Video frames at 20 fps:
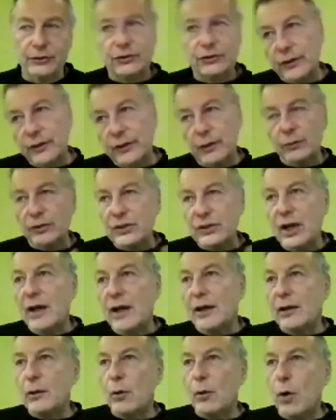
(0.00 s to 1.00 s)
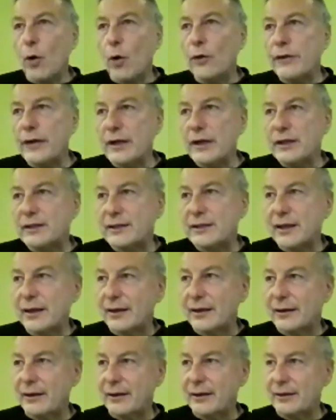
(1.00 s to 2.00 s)
So there were all these
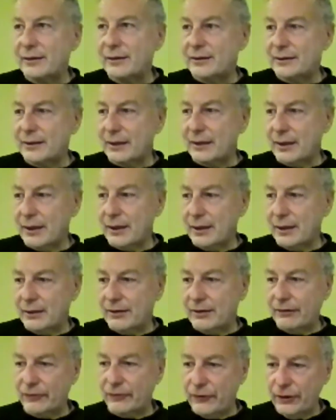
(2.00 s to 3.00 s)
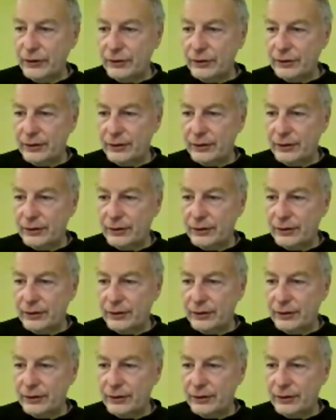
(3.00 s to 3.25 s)
different